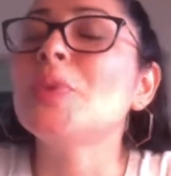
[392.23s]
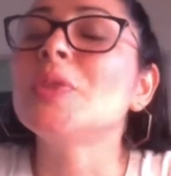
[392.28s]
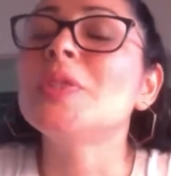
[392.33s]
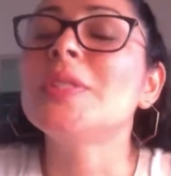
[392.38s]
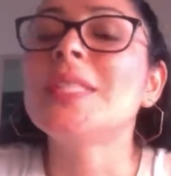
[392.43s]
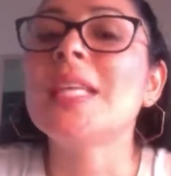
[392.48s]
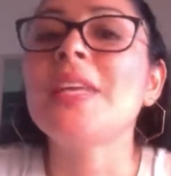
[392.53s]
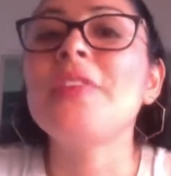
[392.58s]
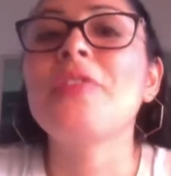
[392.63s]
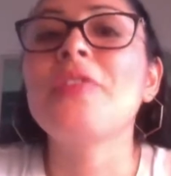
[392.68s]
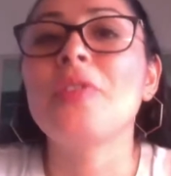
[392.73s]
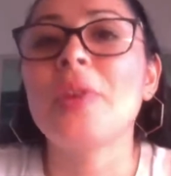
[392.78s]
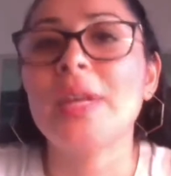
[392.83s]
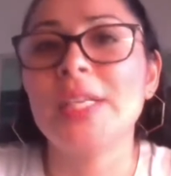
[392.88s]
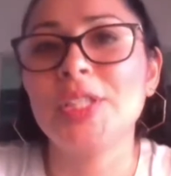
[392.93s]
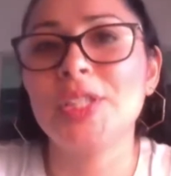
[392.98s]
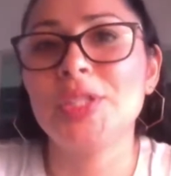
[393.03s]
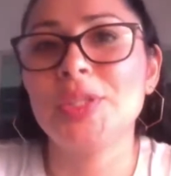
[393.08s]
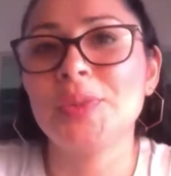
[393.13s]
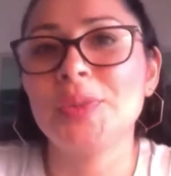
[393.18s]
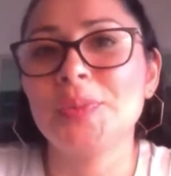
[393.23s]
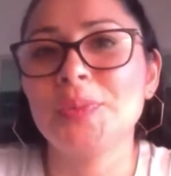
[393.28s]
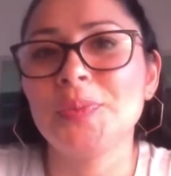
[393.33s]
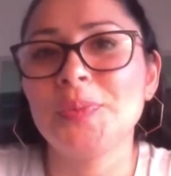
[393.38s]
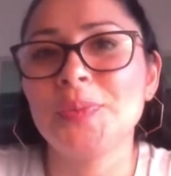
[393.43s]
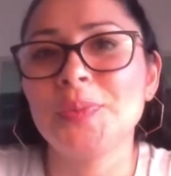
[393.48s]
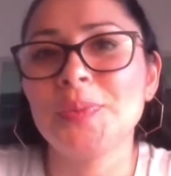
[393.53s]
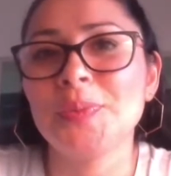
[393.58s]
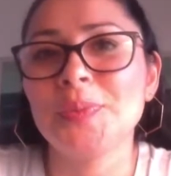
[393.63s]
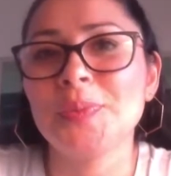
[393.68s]
will stay fresh
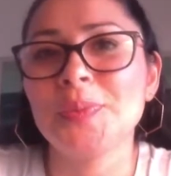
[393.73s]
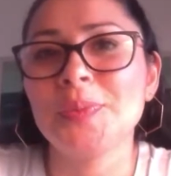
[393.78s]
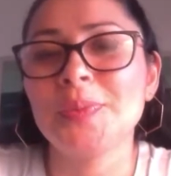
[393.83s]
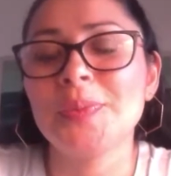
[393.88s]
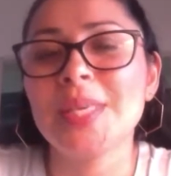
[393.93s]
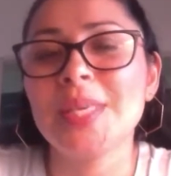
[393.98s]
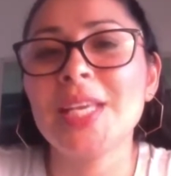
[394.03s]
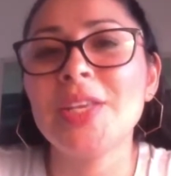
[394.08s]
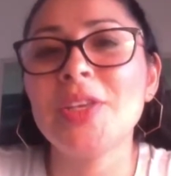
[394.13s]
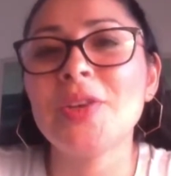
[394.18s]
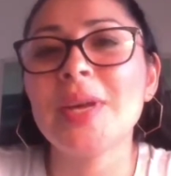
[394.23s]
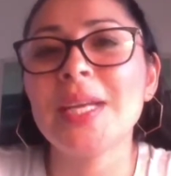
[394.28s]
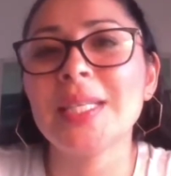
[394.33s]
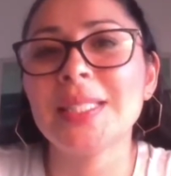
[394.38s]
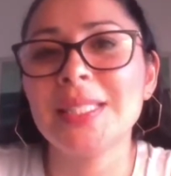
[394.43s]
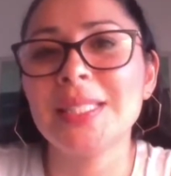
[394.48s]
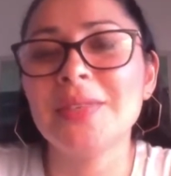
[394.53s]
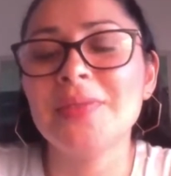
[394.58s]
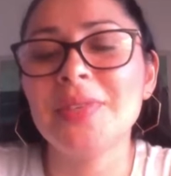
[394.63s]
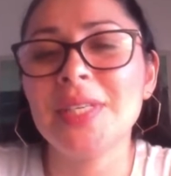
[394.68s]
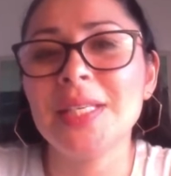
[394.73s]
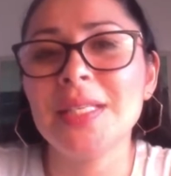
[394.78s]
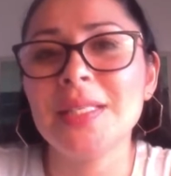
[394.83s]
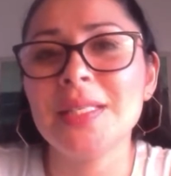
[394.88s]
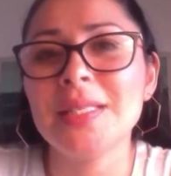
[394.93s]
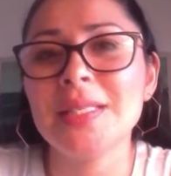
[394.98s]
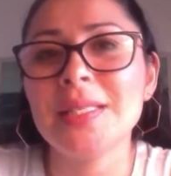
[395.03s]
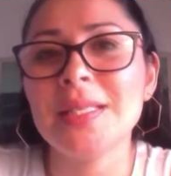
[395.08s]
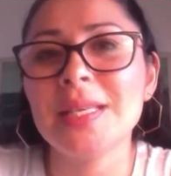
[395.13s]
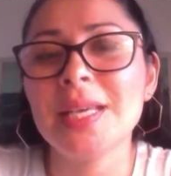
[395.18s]
in your
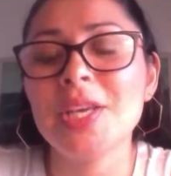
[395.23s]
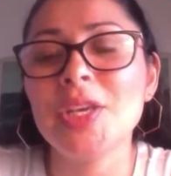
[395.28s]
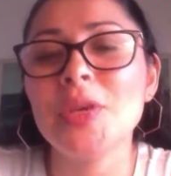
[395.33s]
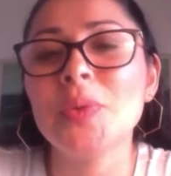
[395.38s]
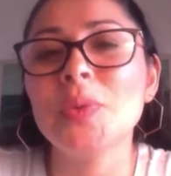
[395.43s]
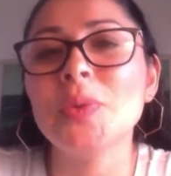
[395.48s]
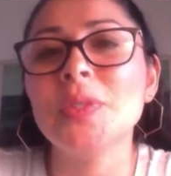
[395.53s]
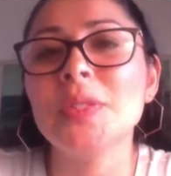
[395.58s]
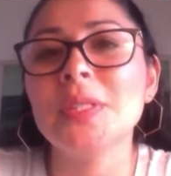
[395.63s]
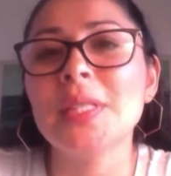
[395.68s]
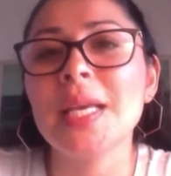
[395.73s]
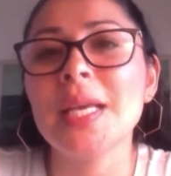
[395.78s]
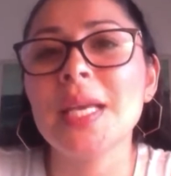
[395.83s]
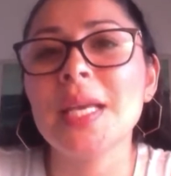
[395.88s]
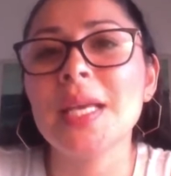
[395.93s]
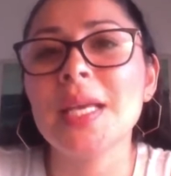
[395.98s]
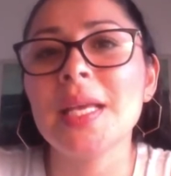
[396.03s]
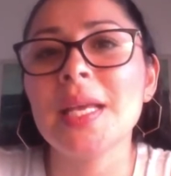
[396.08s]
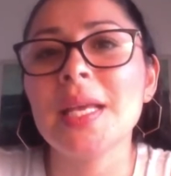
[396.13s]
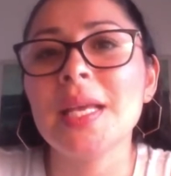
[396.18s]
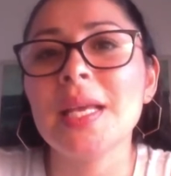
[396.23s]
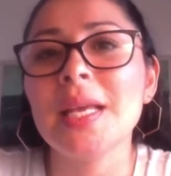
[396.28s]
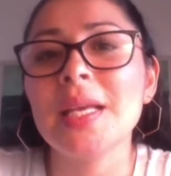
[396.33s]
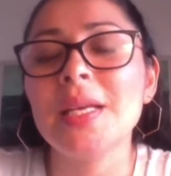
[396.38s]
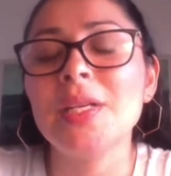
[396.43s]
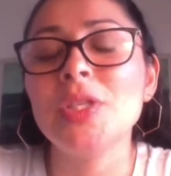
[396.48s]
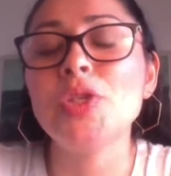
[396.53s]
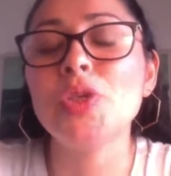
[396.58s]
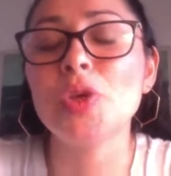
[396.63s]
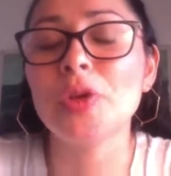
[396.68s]
activities and you will stay
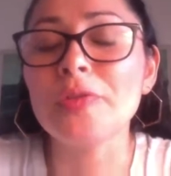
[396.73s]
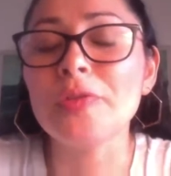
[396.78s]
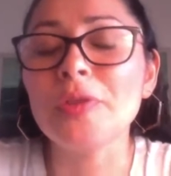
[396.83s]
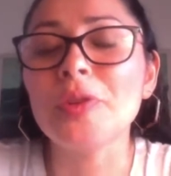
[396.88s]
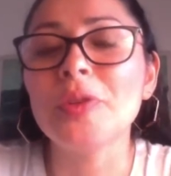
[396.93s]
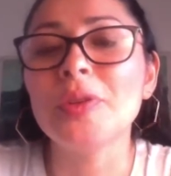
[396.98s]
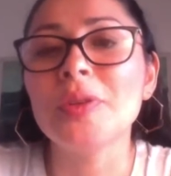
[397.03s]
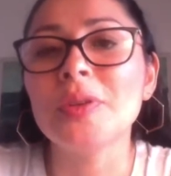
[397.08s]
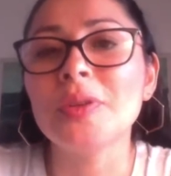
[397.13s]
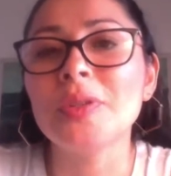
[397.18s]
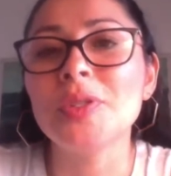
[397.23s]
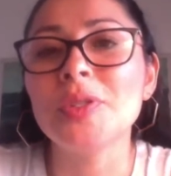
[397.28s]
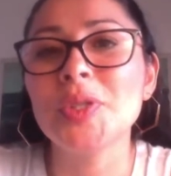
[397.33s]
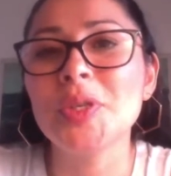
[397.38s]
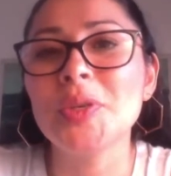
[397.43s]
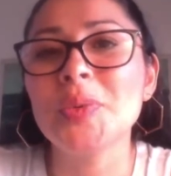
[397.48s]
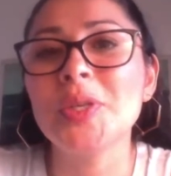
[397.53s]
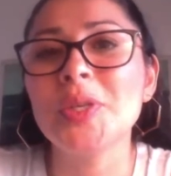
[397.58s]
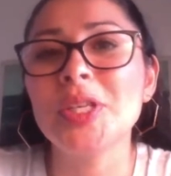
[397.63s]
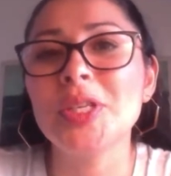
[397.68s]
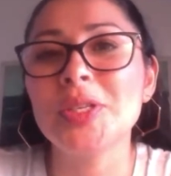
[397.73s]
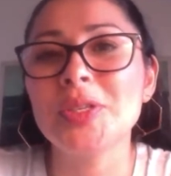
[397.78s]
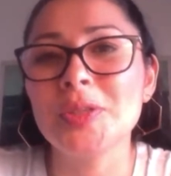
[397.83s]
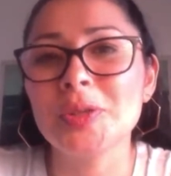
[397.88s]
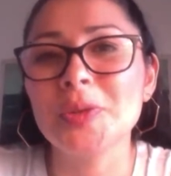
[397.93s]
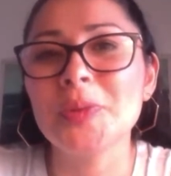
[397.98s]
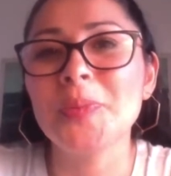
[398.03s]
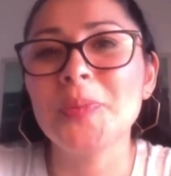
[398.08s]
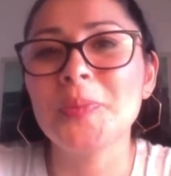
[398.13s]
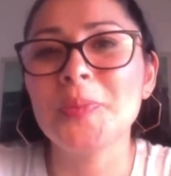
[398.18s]
joyful doing what you
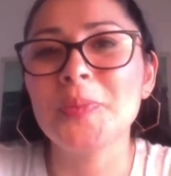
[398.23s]
do.